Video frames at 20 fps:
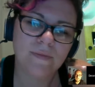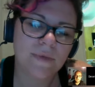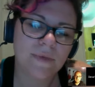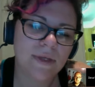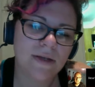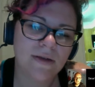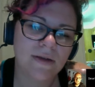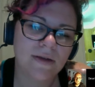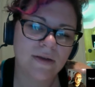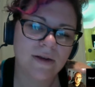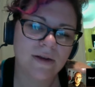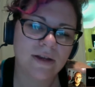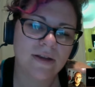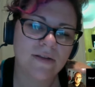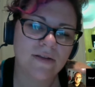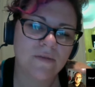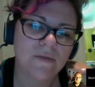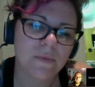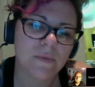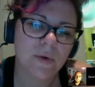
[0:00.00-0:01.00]
You're an
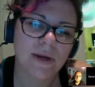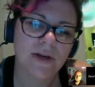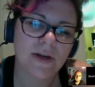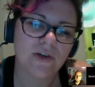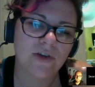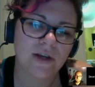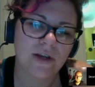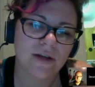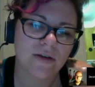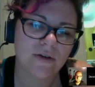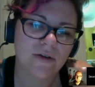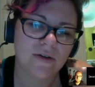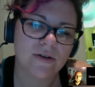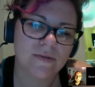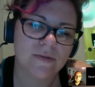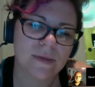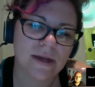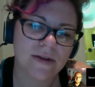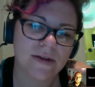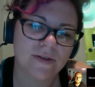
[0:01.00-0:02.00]
inspiration, right? Chris
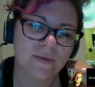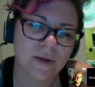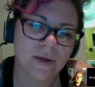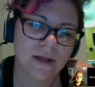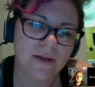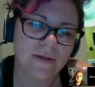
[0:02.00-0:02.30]
Maxwell.